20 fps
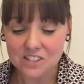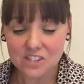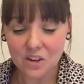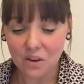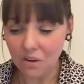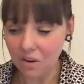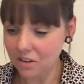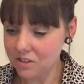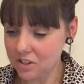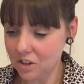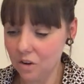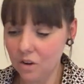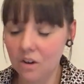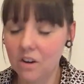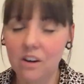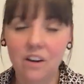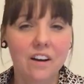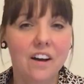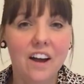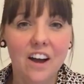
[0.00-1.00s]
So I was like,
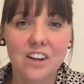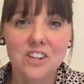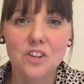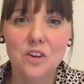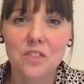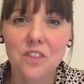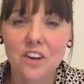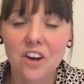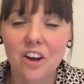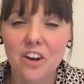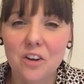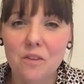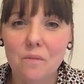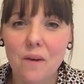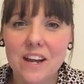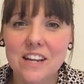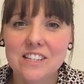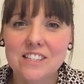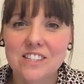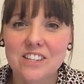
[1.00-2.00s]
oh, don't think I can
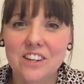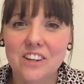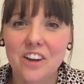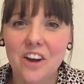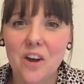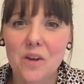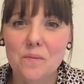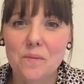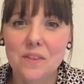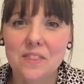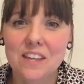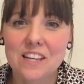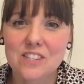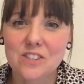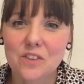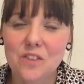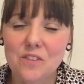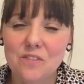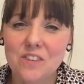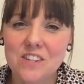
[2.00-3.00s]
wait to open this
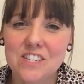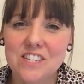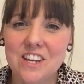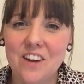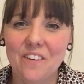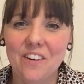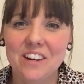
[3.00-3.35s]
on the video.